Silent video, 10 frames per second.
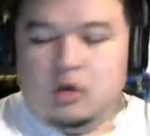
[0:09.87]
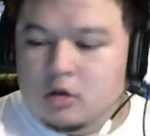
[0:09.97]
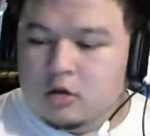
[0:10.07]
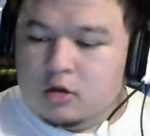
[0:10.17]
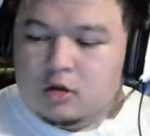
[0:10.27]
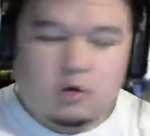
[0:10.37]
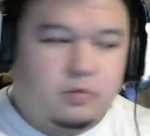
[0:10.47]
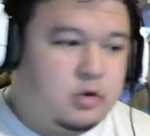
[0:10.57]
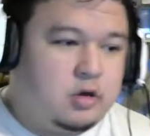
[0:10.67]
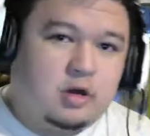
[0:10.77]
And I open
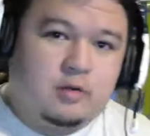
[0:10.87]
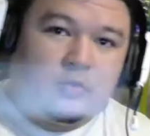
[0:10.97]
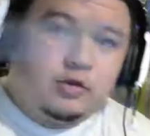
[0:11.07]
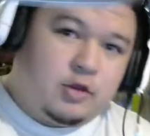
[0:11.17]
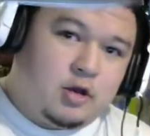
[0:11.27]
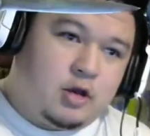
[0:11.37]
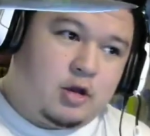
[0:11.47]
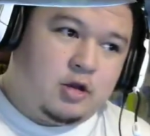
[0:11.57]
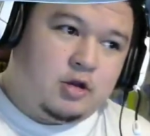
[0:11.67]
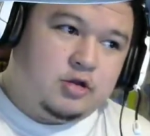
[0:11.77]
it up with the
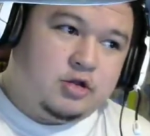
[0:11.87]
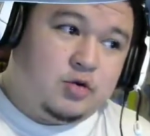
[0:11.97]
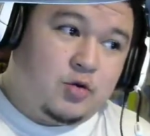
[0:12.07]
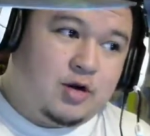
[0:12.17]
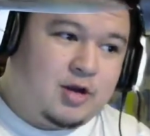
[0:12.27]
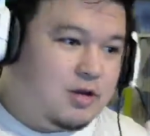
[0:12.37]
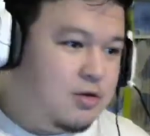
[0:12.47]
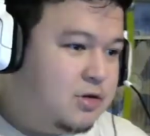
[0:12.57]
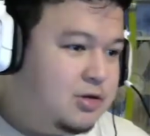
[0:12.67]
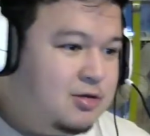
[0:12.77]
sword I
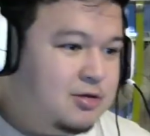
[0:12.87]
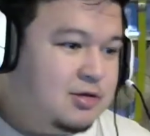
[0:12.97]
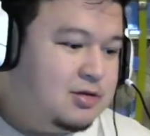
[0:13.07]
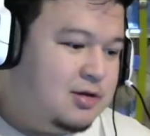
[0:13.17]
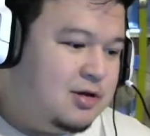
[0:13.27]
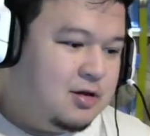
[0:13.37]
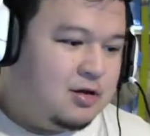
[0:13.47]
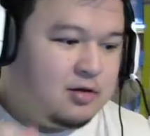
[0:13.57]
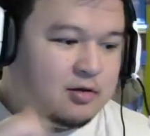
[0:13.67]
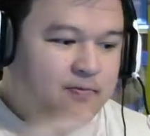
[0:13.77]
always use.
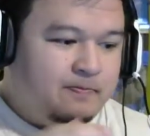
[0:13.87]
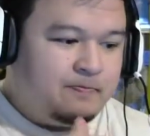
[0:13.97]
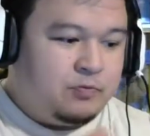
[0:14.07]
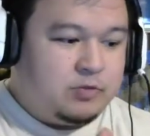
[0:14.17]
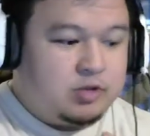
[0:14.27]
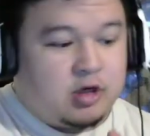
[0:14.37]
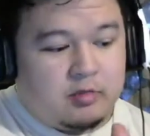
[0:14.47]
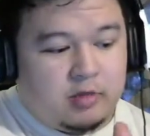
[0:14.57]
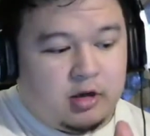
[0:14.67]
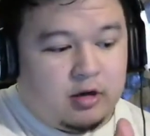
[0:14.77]
And sorry,
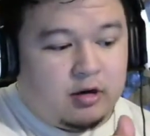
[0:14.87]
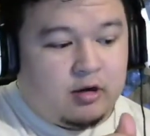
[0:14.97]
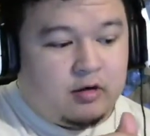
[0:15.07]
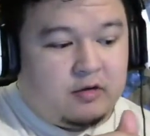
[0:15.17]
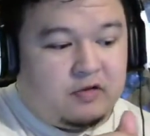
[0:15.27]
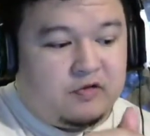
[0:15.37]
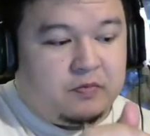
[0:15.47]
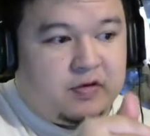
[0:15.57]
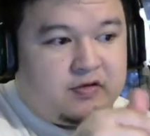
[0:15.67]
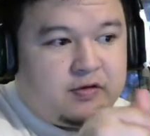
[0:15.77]
my hair is
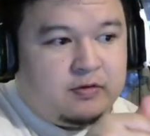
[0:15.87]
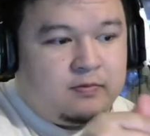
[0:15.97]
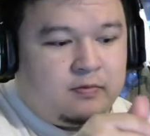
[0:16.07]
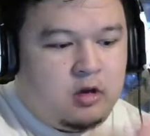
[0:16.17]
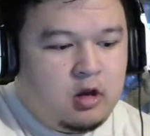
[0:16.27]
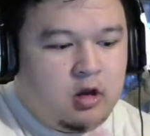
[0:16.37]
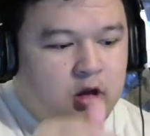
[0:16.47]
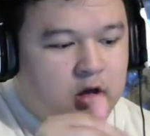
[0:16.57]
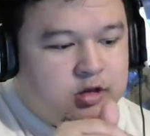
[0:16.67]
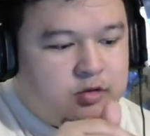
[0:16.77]
messy. I
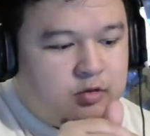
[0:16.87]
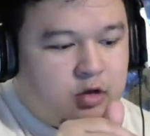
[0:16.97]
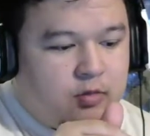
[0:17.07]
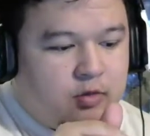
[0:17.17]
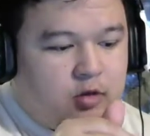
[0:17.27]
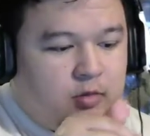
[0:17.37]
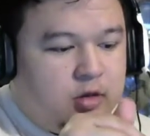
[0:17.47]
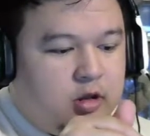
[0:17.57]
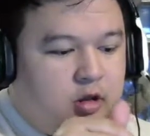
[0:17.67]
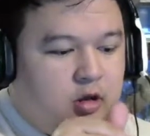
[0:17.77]
just woke up a little bit
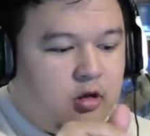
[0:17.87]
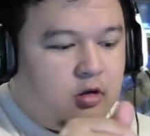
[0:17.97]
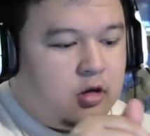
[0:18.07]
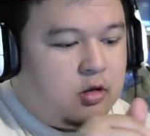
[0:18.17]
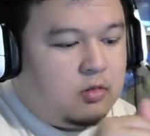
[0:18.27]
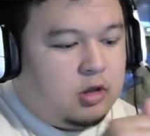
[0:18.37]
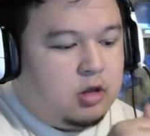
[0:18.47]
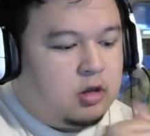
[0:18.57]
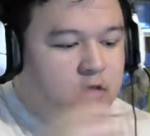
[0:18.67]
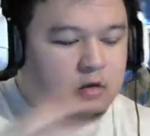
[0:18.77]
ago, and I'm
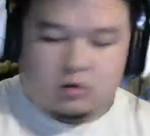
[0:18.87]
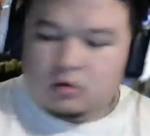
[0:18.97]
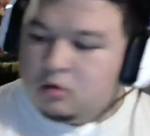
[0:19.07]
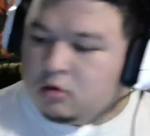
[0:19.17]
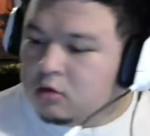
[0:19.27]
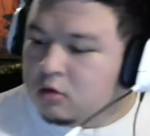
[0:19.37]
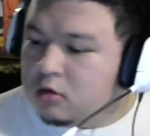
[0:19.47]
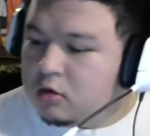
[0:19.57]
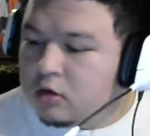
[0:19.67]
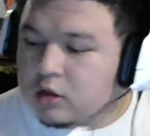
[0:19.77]
like,
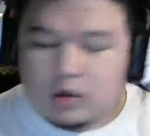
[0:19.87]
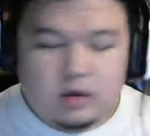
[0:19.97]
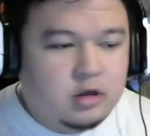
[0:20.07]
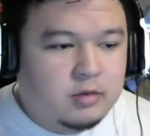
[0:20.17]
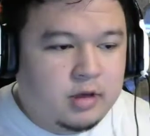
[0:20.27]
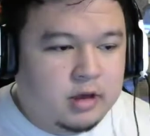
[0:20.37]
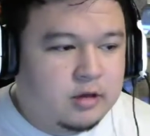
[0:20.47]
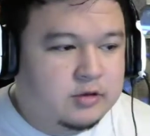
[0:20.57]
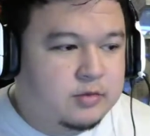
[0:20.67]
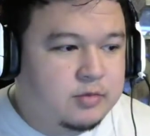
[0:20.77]
I cleaned up my
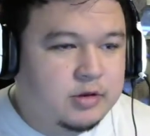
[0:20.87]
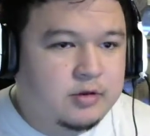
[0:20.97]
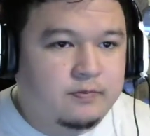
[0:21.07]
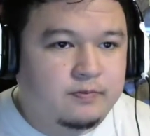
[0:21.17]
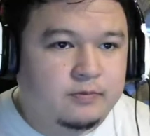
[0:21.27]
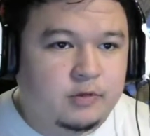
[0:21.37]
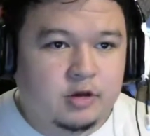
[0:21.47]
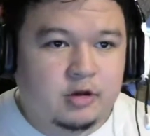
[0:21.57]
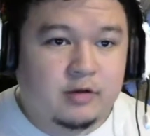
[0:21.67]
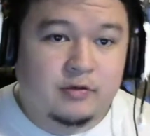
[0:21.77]
house a bit.
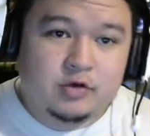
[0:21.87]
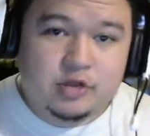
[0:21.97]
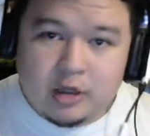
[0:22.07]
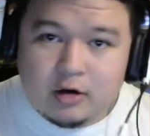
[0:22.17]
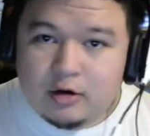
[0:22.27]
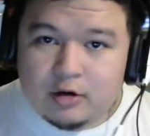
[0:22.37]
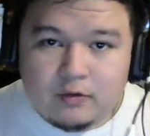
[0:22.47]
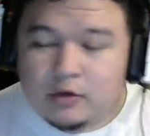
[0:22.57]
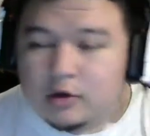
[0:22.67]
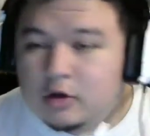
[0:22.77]
I haven't showered and
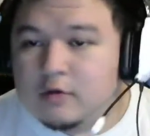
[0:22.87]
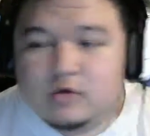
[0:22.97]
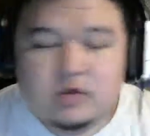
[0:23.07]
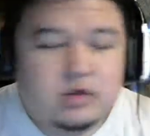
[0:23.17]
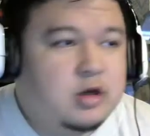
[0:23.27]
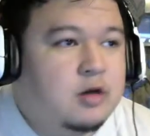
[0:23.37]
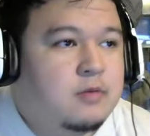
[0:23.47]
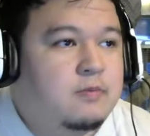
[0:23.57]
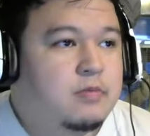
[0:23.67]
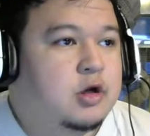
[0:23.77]
everything, obviously, yet.
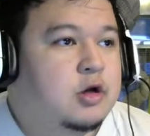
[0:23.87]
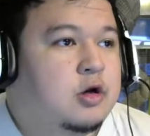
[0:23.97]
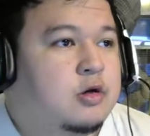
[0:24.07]
But